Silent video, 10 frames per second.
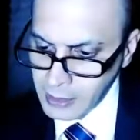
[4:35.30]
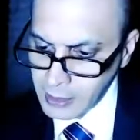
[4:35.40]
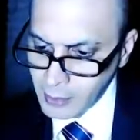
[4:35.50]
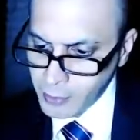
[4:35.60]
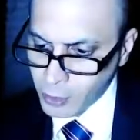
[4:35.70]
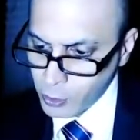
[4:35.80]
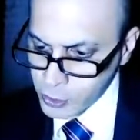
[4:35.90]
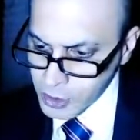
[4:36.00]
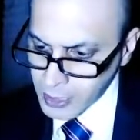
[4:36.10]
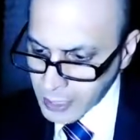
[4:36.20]

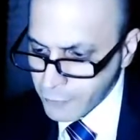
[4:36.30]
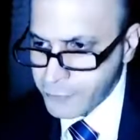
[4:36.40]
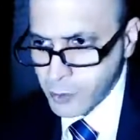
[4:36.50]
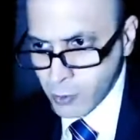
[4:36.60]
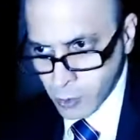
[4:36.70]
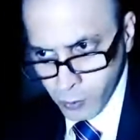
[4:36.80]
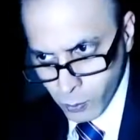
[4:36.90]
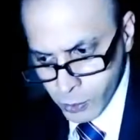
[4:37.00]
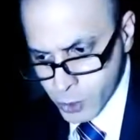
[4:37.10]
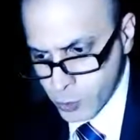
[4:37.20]
Because after World
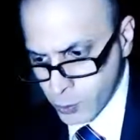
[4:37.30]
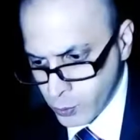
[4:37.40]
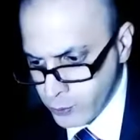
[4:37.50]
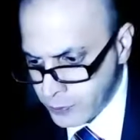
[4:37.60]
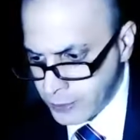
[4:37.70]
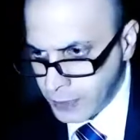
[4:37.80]
War II, the